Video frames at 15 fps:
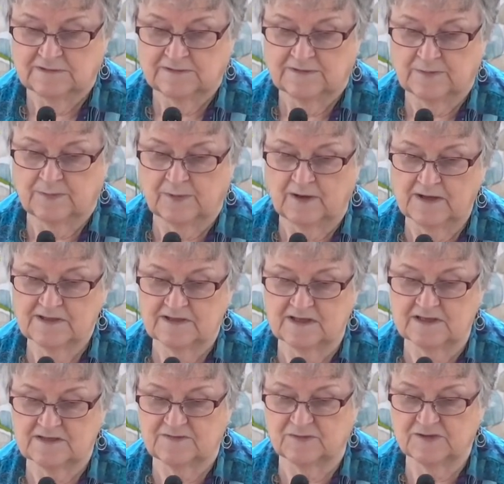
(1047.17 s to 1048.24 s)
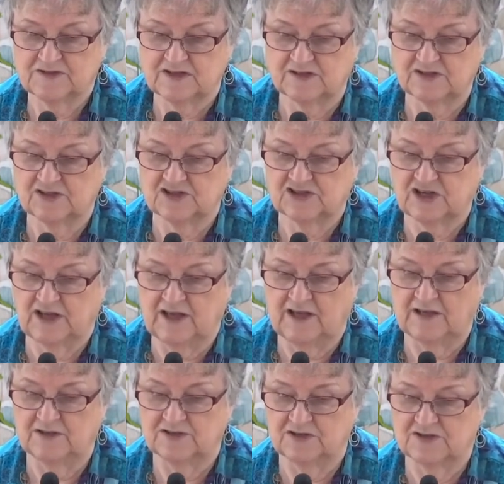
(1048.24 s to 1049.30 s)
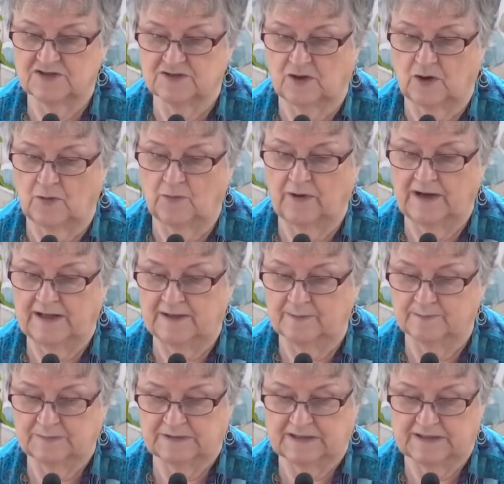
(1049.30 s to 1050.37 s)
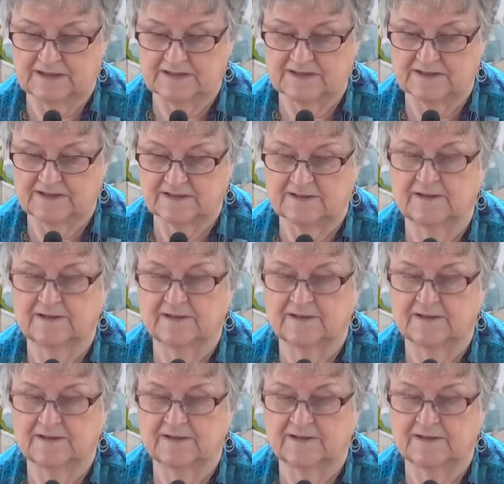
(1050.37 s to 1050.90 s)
the process for such a change is already in place.